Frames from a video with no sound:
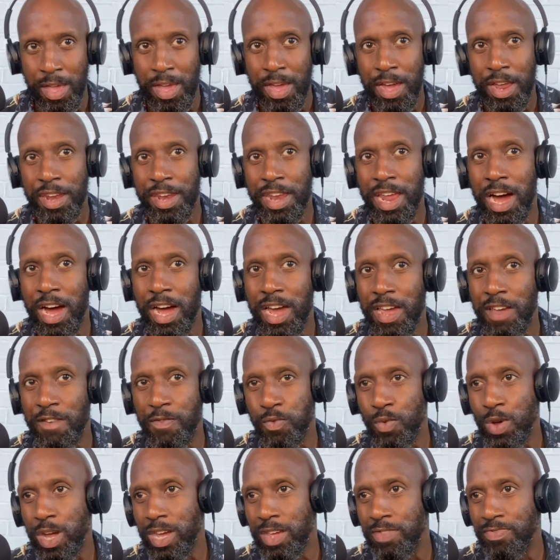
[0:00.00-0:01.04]
Now,
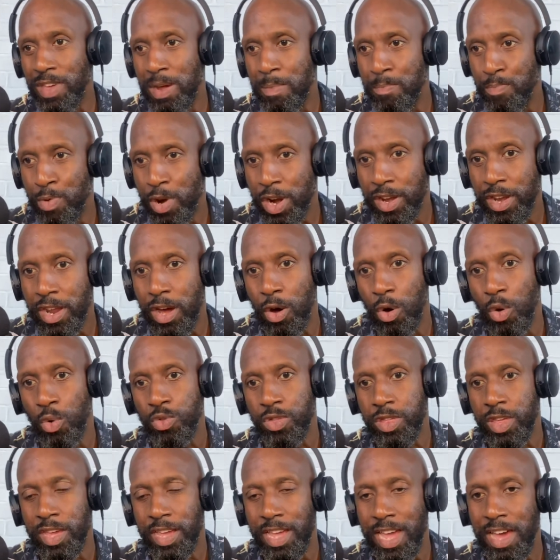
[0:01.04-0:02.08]
if we can then bring that all
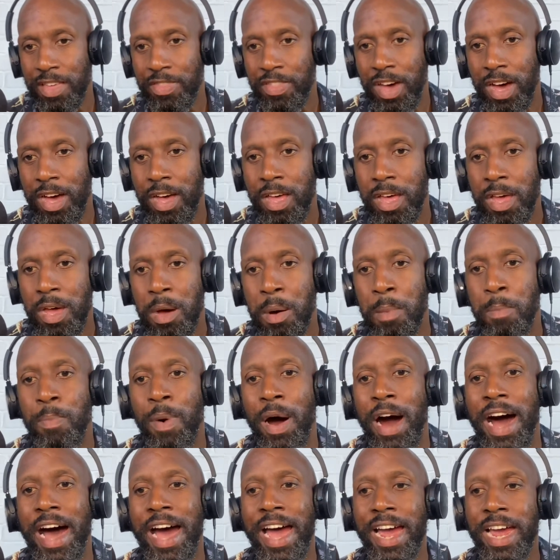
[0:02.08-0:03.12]
together
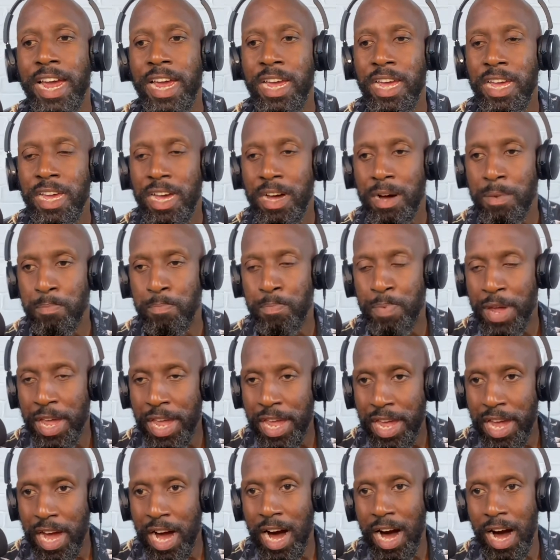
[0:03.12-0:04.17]
by
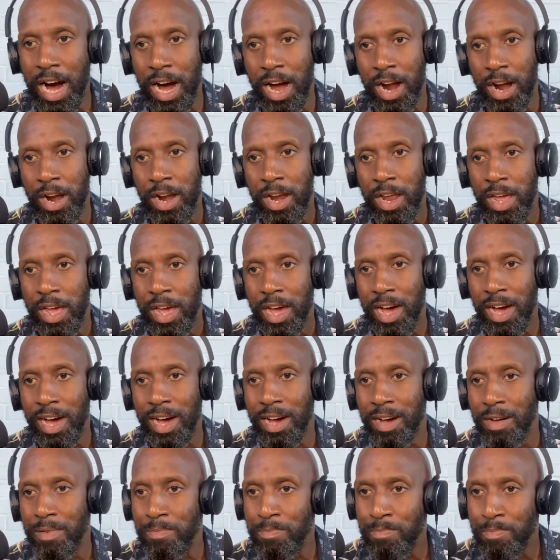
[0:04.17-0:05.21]
PR,
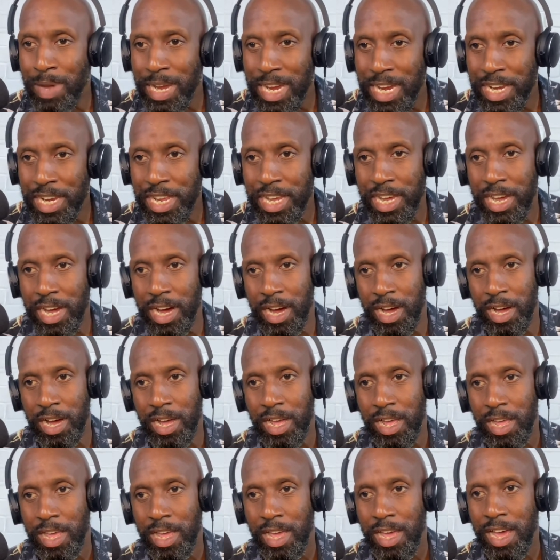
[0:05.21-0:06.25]
media,
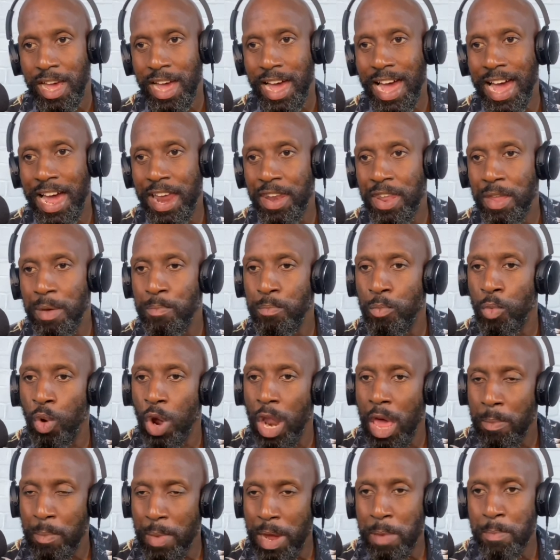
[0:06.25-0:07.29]
and what
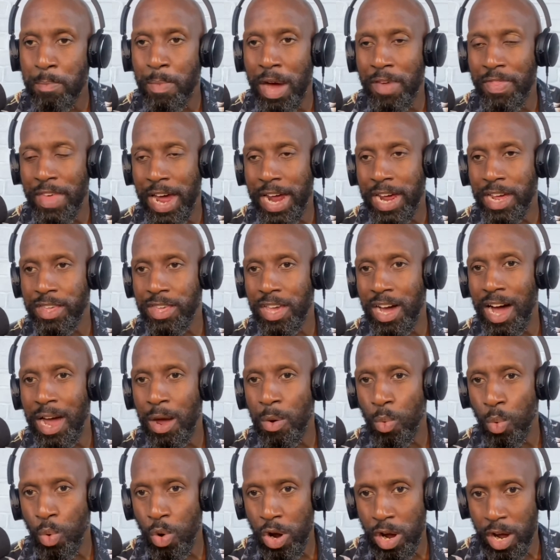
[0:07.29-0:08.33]
I mean by that is that I
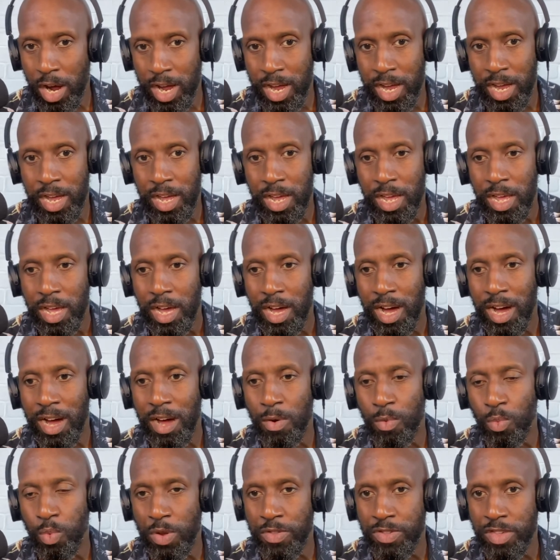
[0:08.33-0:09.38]
work
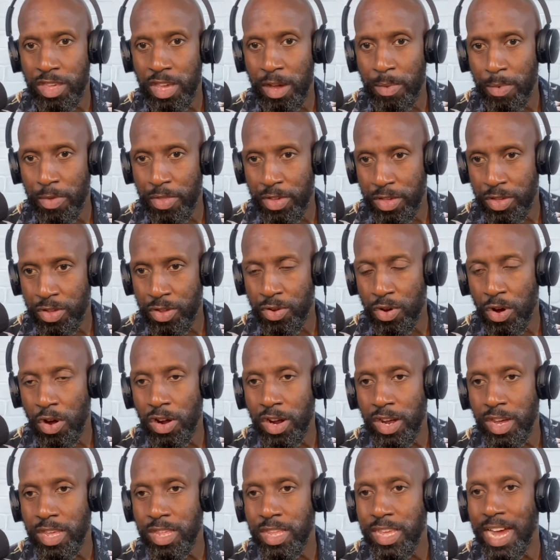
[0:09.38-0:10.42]
with some of the
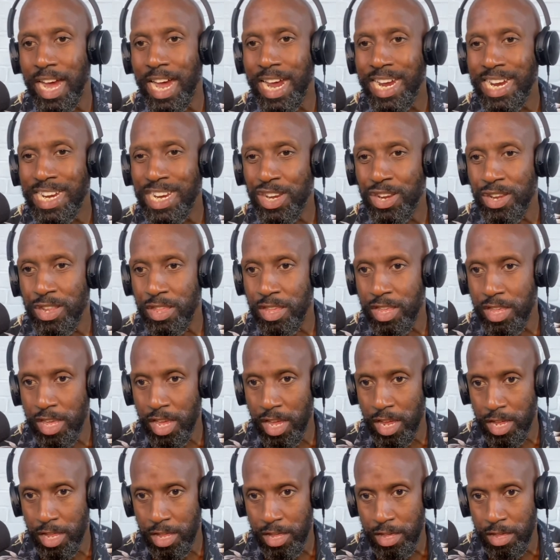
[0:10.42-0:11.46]
strongest
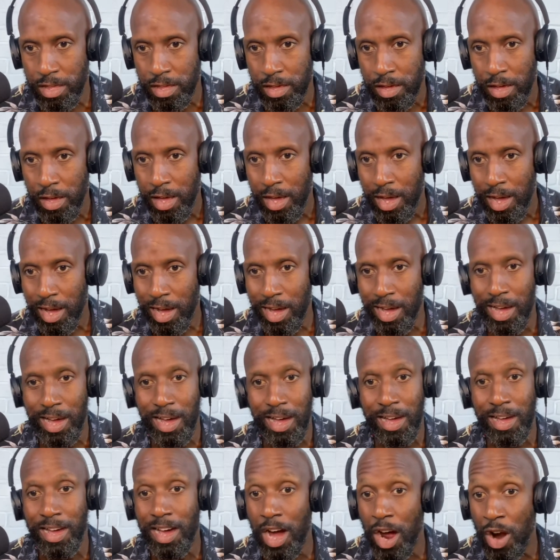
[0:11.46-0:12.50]
agencies
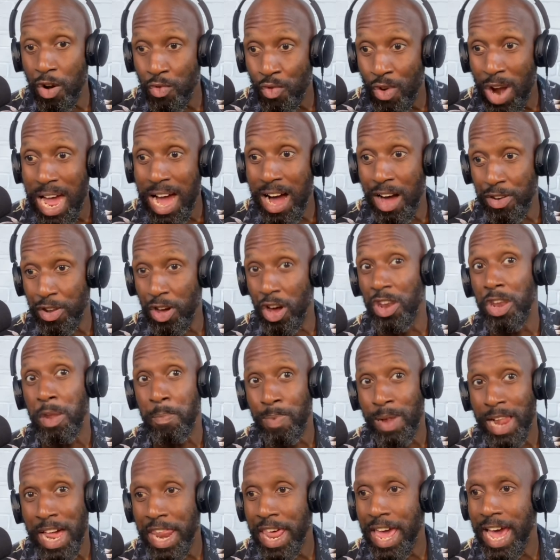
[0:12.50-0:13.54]
around on the
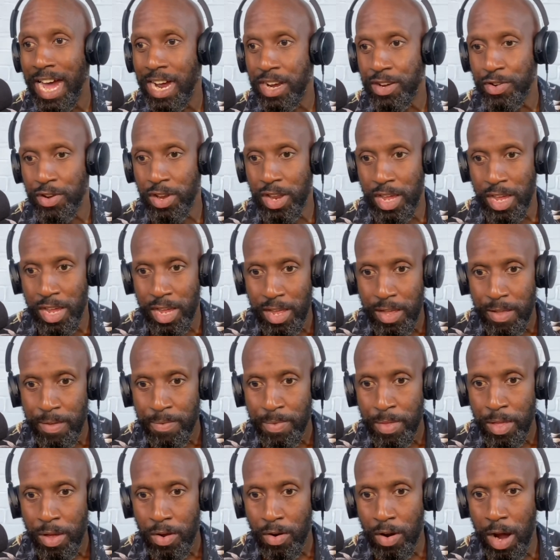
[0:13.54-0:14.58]
planet, actually,
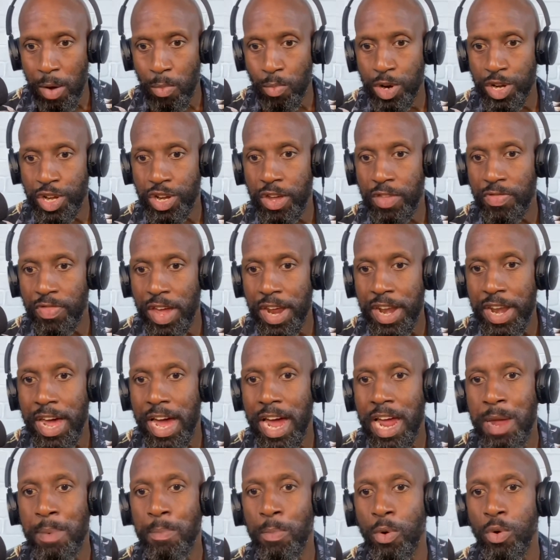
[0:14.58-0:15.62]
right, which are then
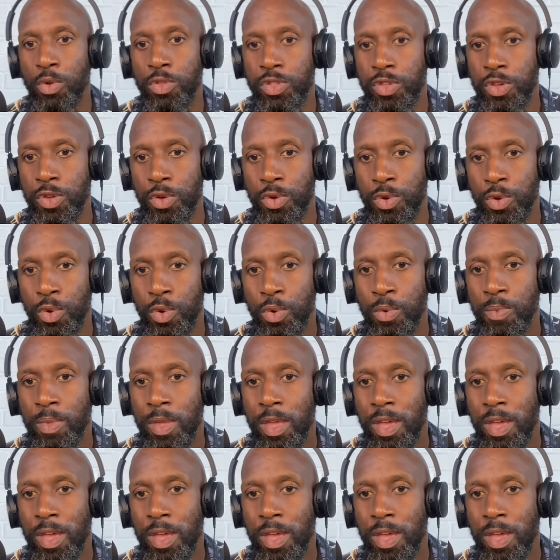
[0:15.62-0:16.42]
able to